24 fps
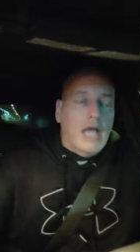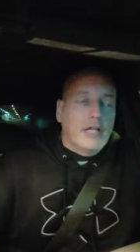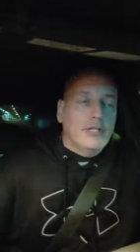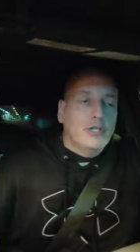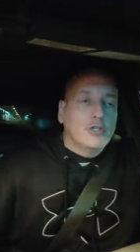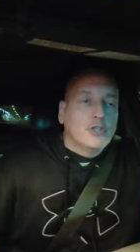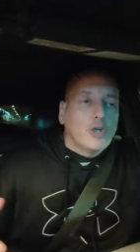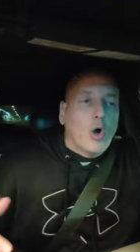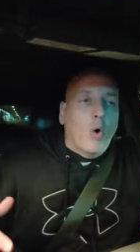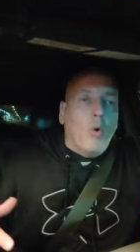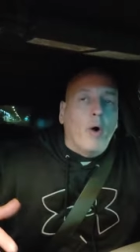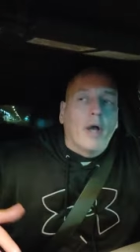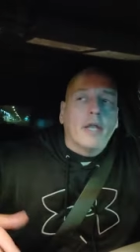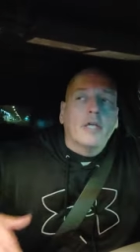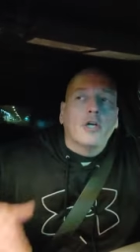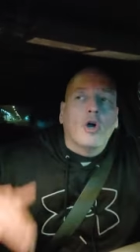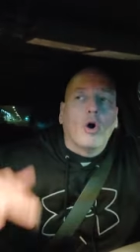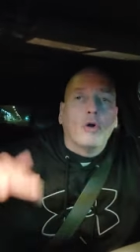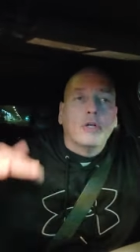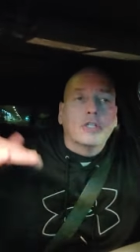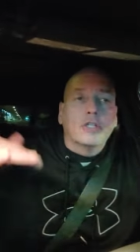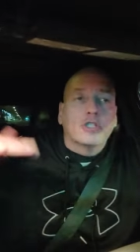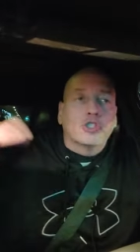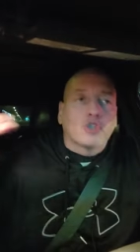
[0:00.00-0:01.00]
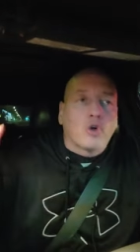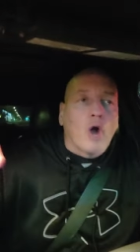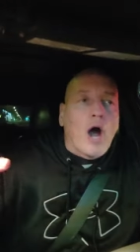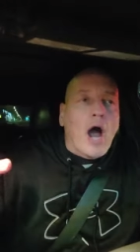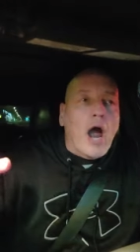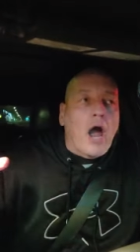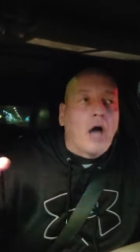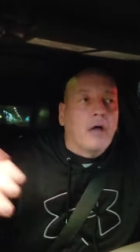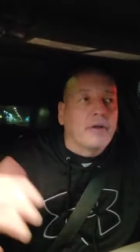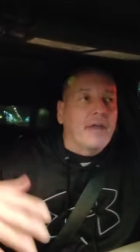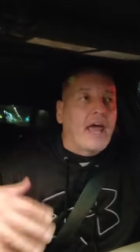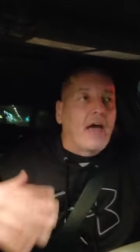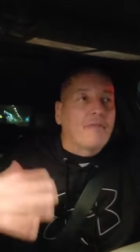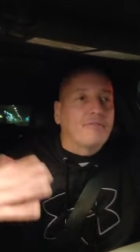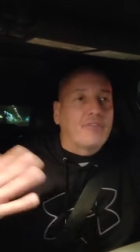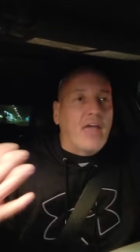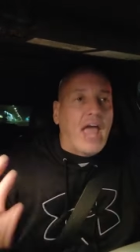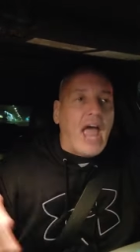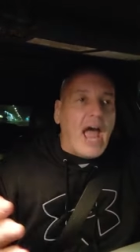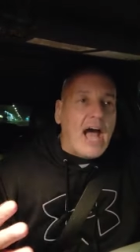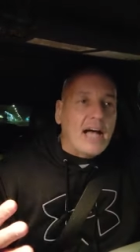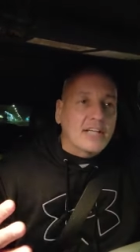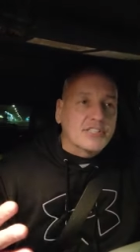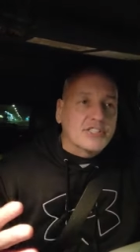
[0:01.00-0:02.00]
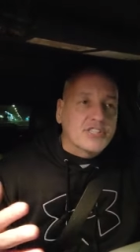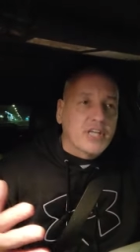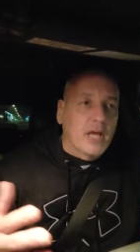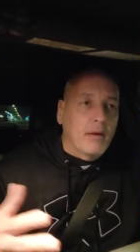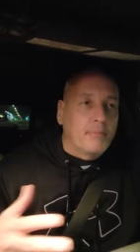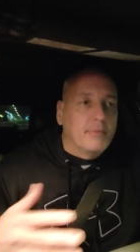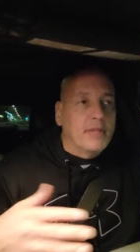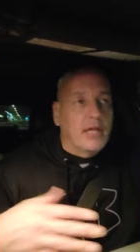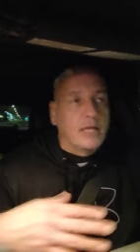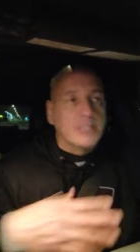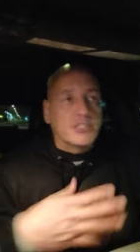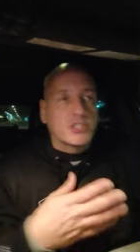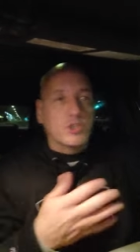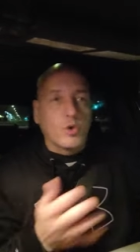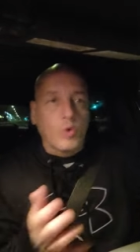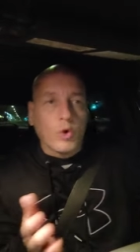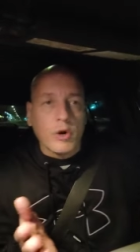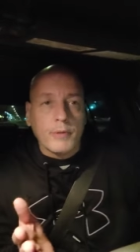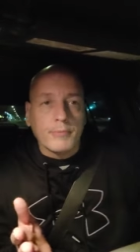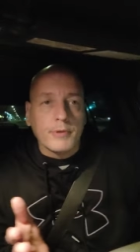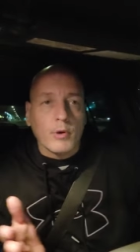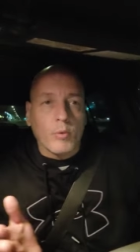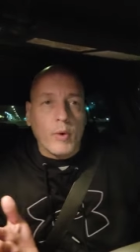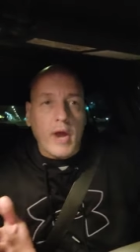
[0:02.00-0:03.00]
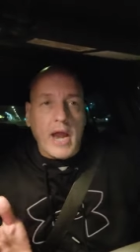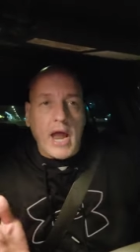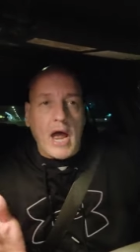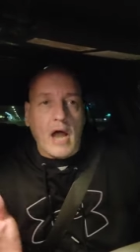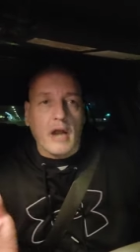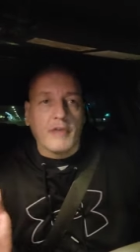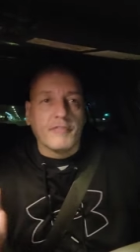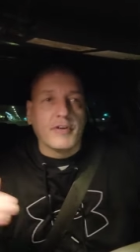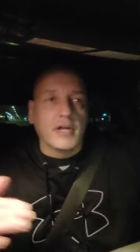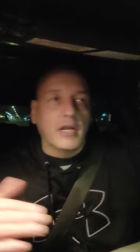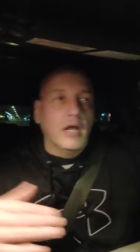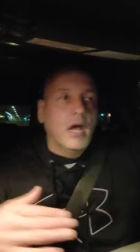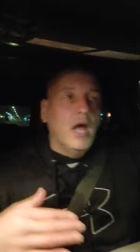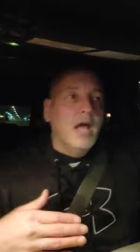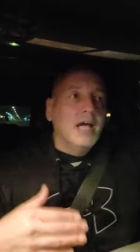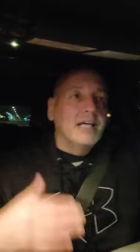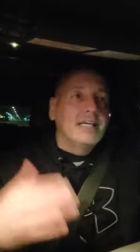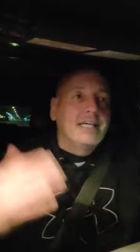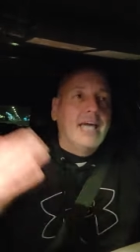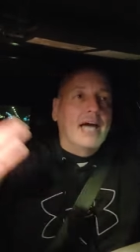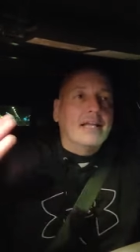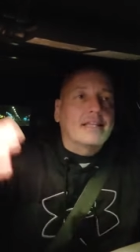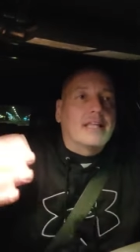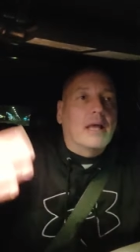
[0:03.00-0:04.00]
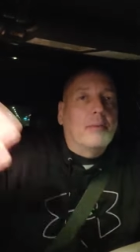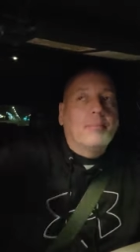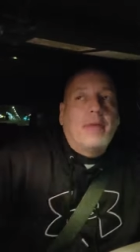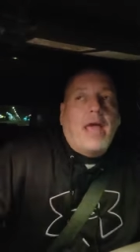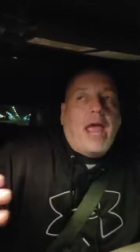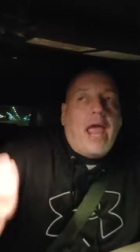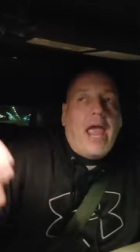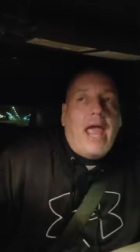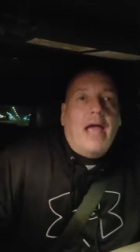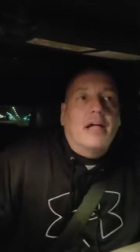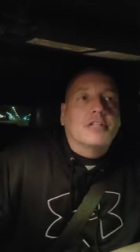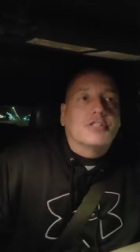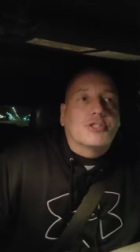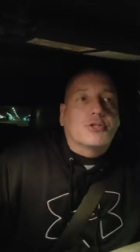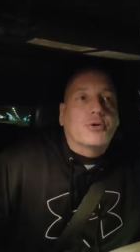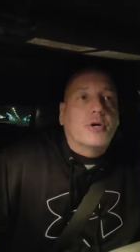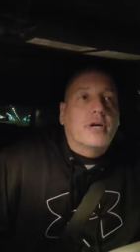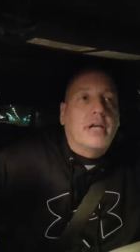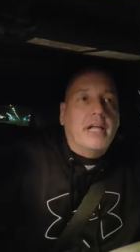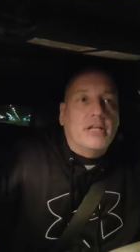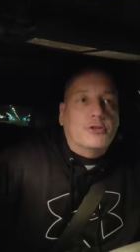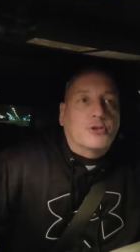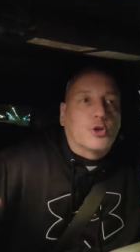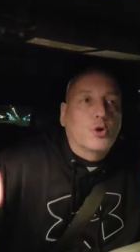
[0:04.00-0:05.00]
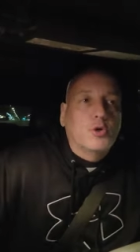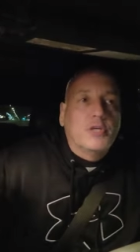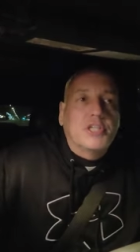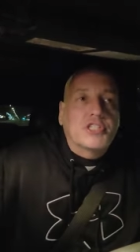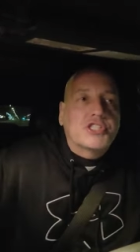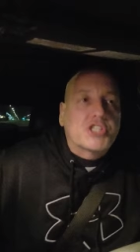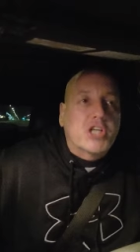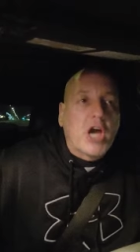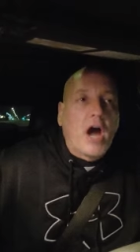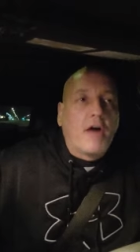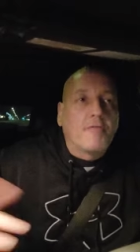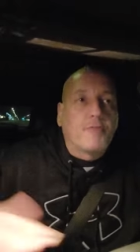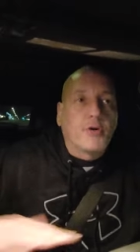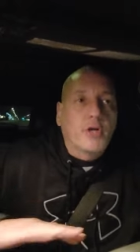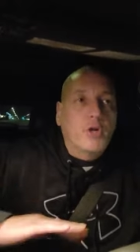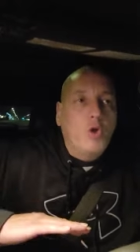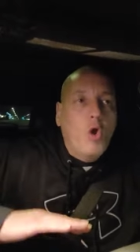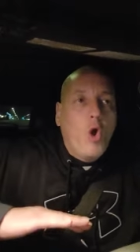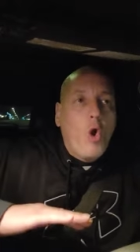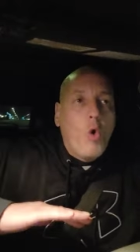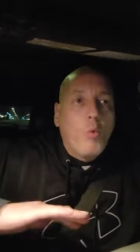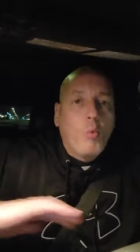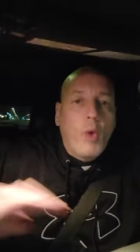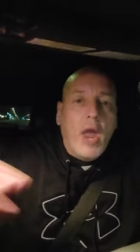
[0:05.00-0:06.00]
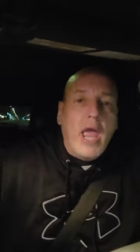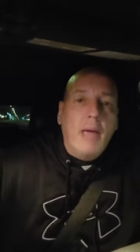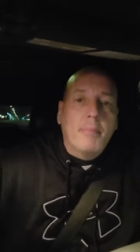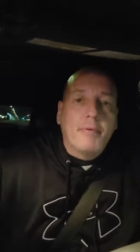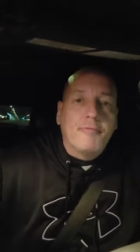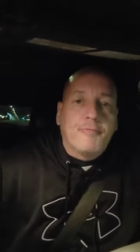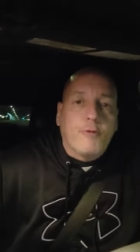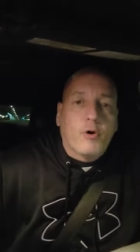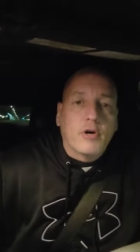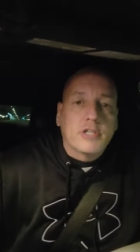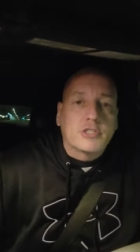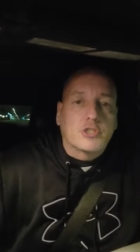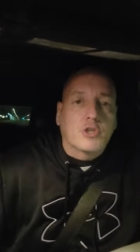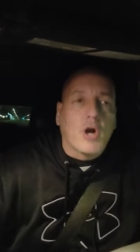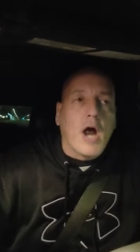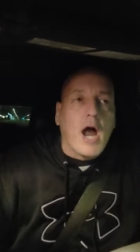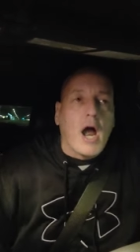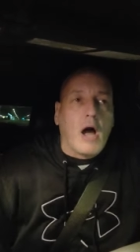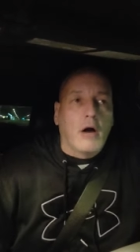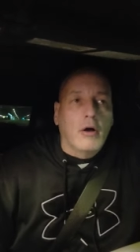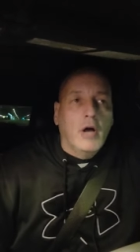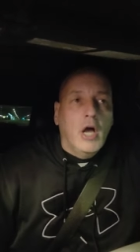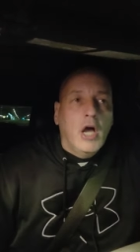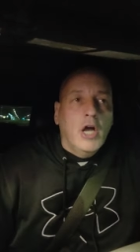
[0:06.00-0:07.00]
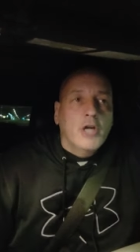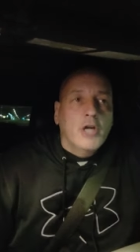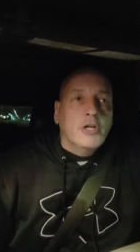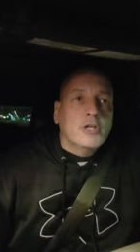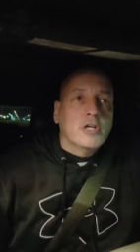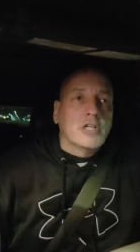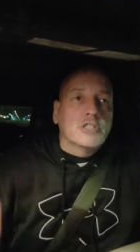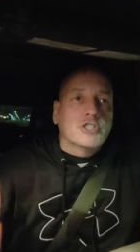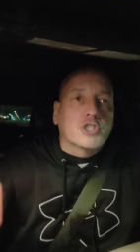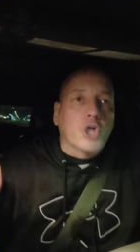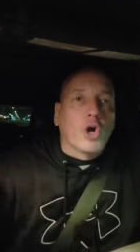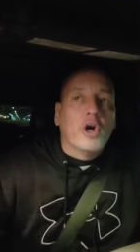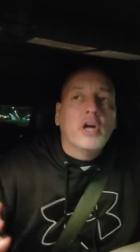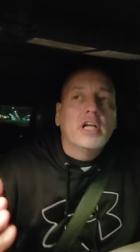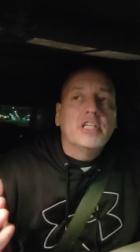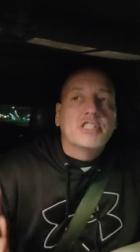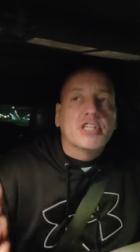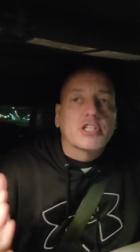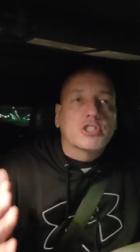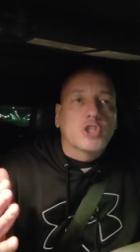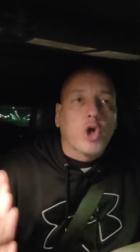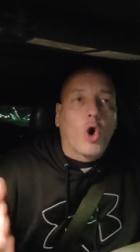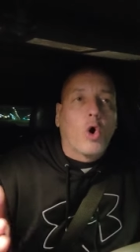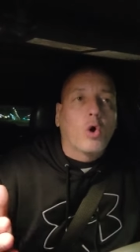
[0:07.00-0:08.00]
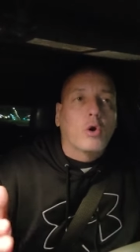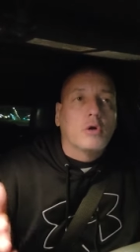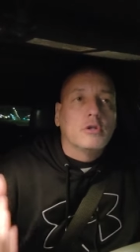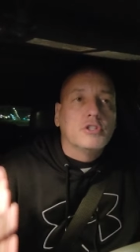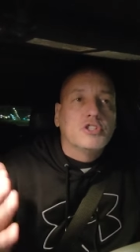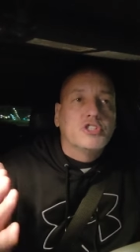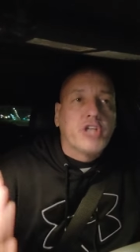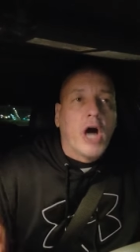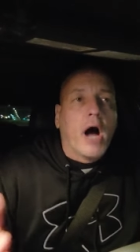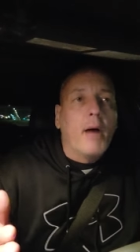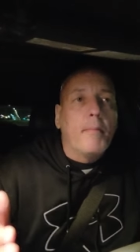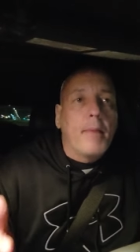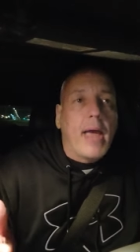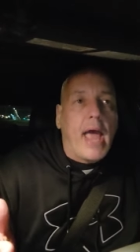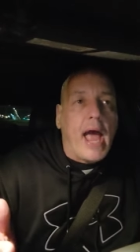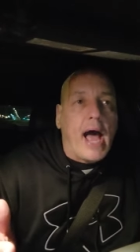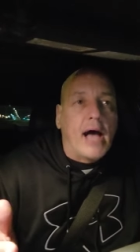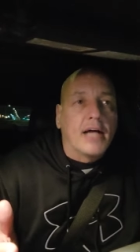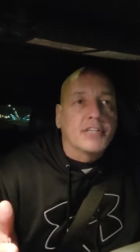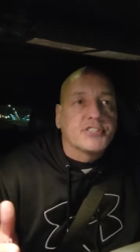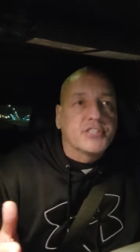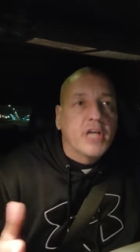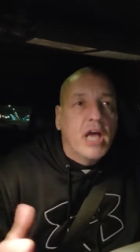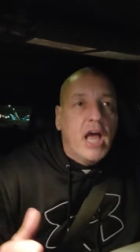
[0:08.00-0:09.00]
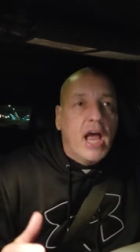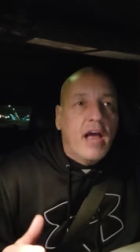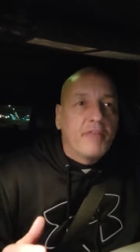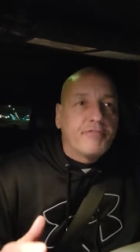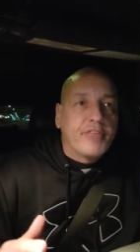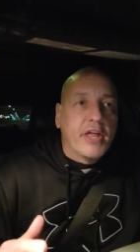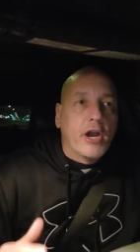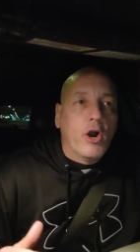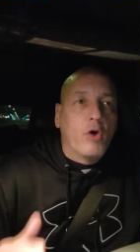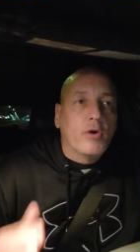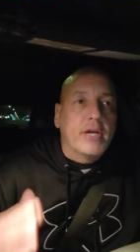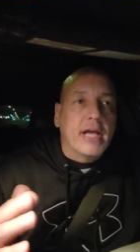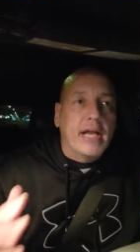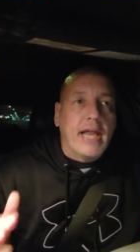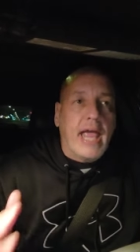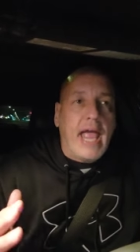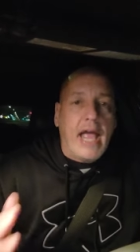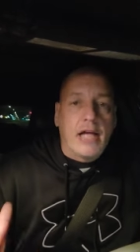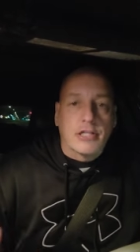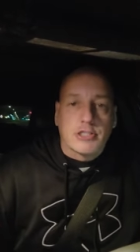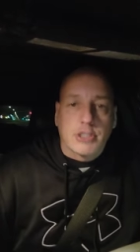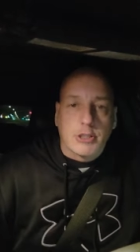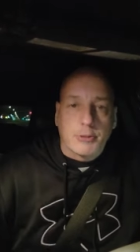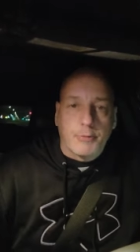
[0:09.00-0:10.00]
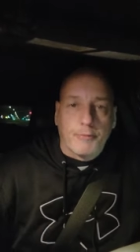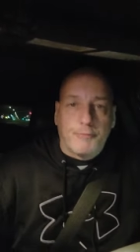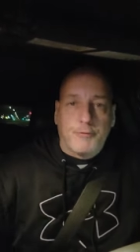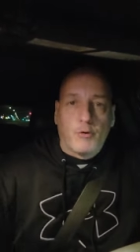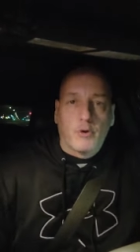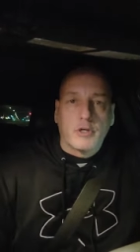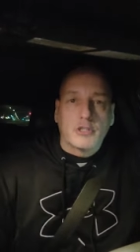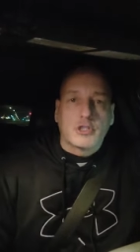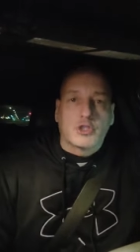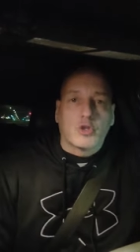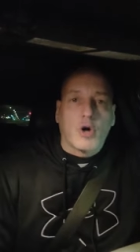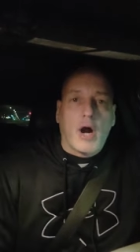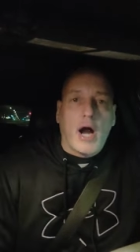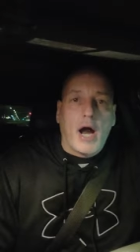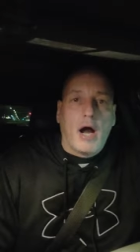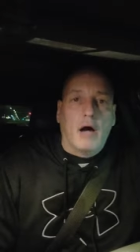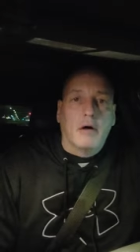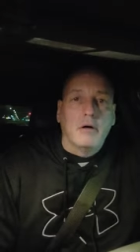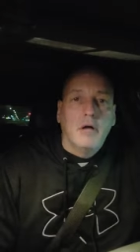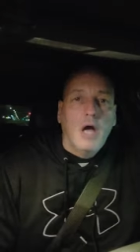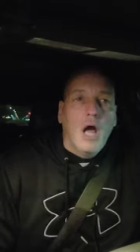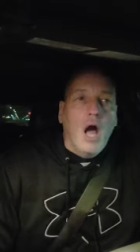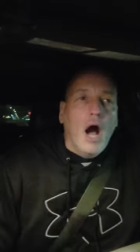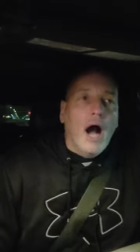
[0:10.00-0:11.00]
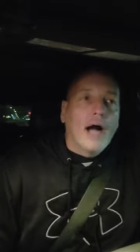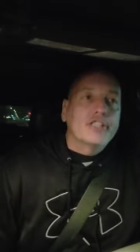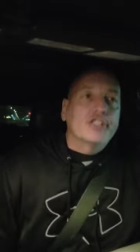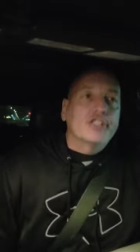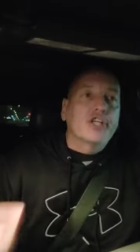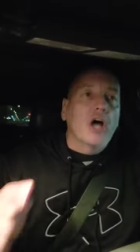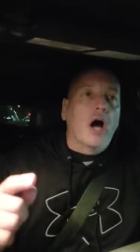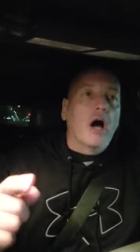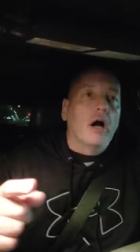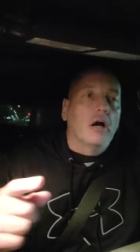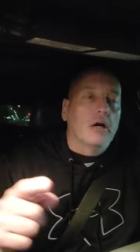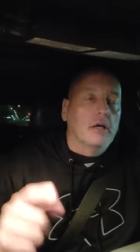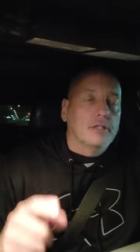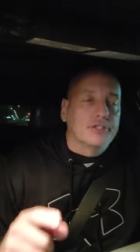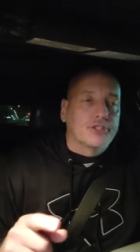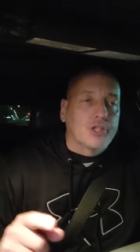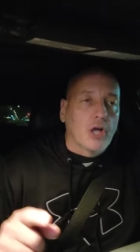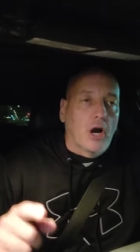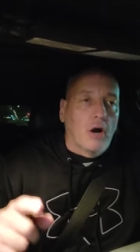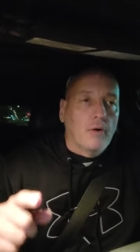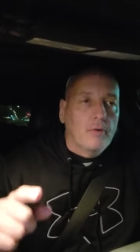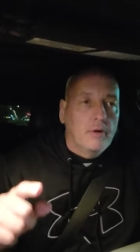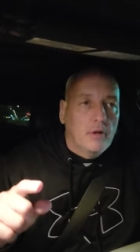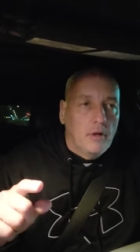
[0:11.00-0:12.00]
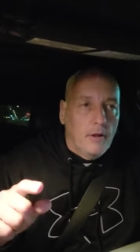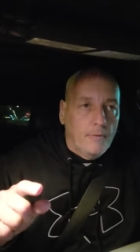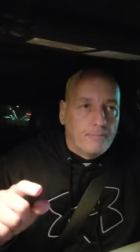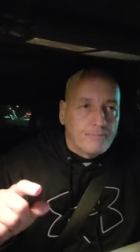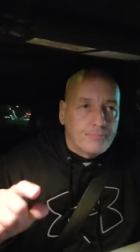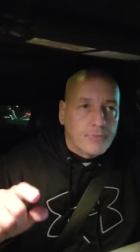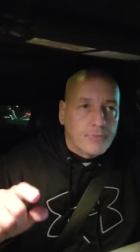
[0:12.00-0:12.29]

and you don't want to go to trial and have to ask them and they squirm their way out of it, get them to answer it through discovery way before trial. Your attorney's a total dumbass if they don't get answers before trial. I saw, and so,